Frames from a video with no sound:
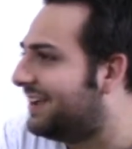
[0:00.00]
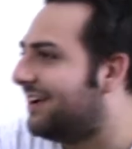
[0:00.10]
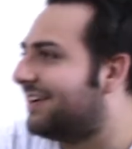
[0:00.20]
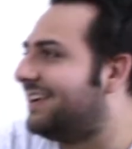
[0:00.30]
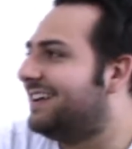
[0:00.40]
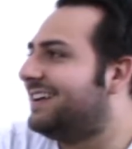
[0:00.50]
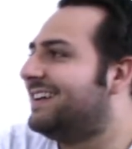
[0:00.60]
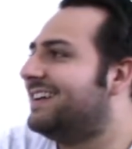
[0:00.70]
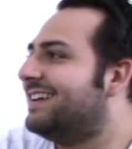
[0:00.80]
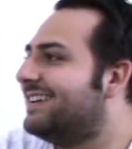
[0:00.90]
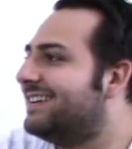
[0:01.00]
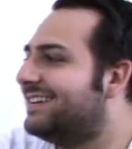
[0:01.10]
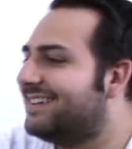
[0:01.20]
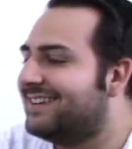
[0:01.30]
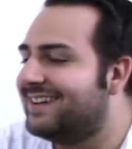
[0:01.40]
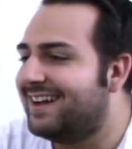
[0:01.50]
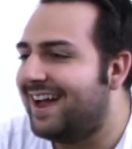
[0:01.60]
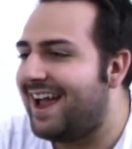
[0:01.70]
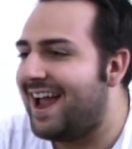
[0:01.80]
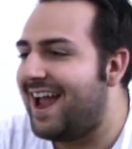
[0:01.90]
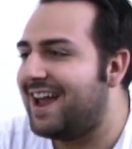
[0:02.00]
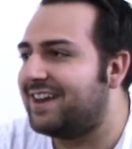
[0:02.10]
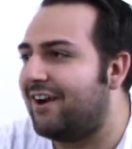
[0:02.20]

(not speaking)